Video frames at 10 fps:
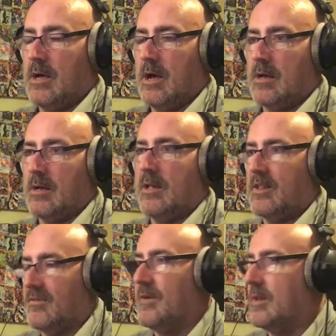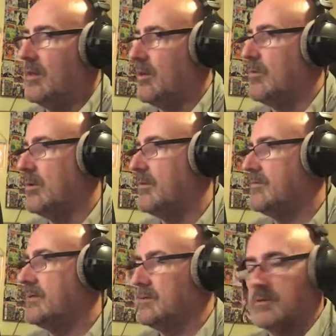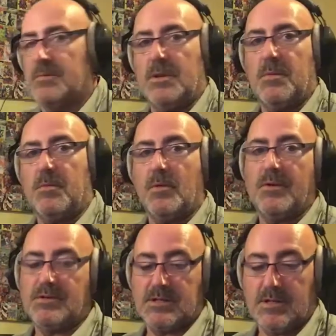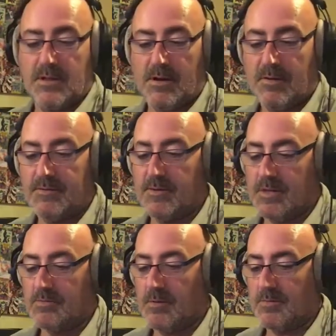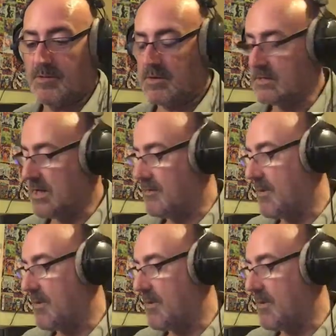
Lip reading: I kind of get the feeling you will have done something a bit more interesting than I've done. That's what I'm trying to say in a